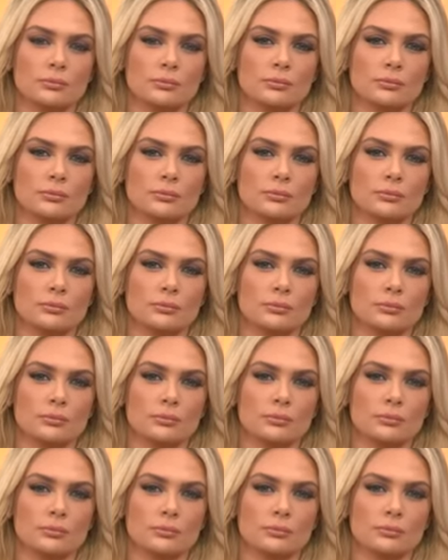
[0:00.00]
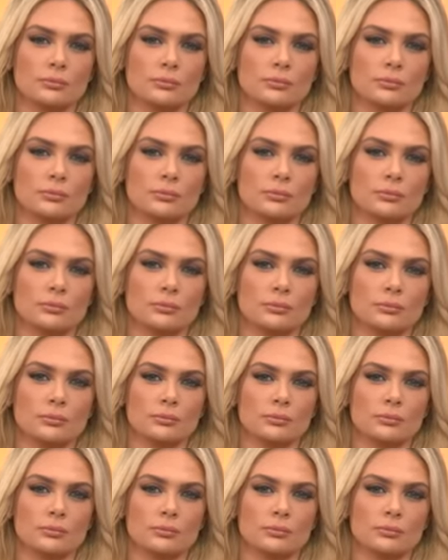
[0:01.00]

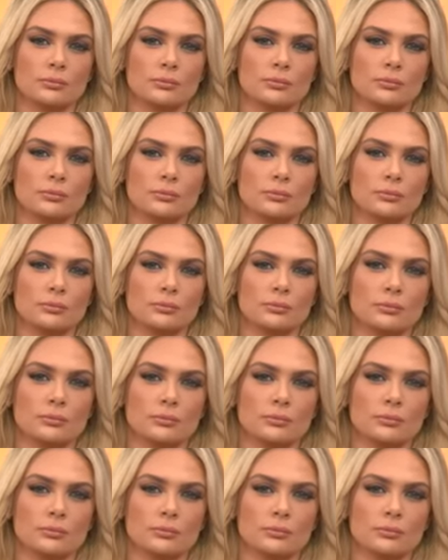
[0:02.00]
(silent)